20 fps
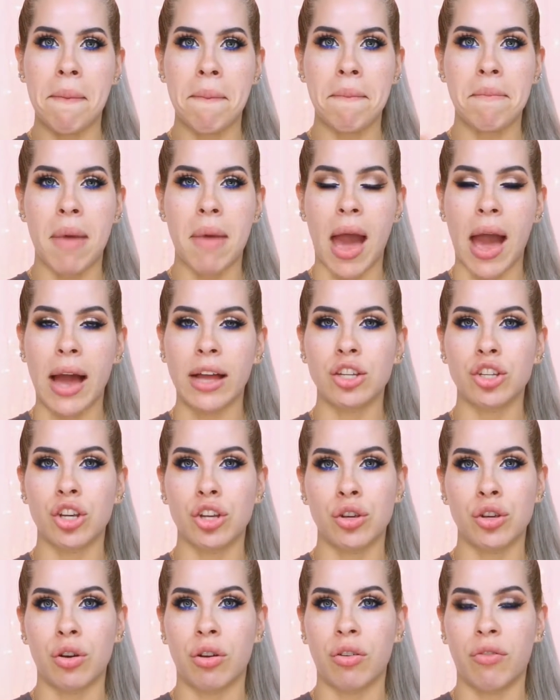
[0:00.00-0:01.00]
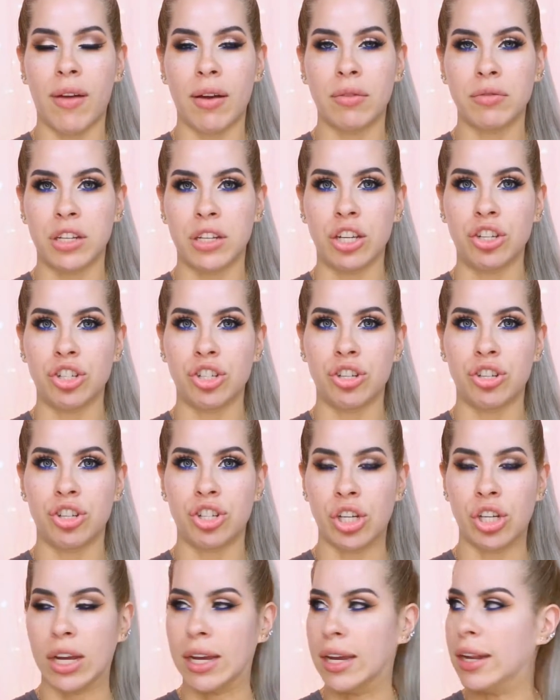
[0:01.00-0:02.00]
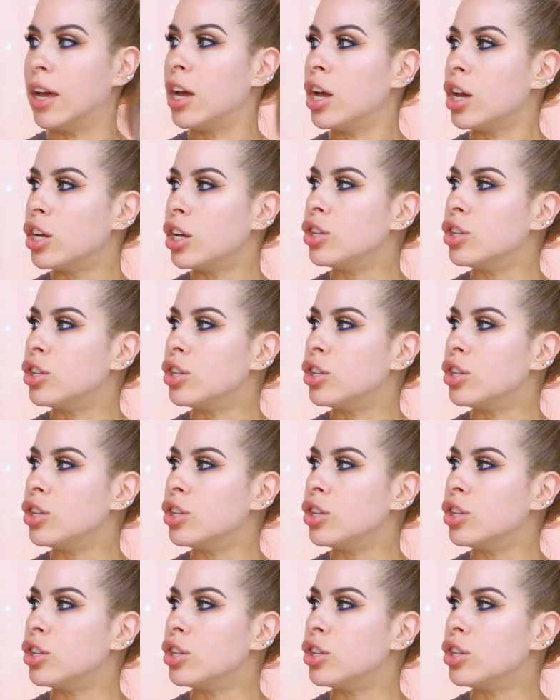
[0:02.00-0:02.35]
match your foundation shade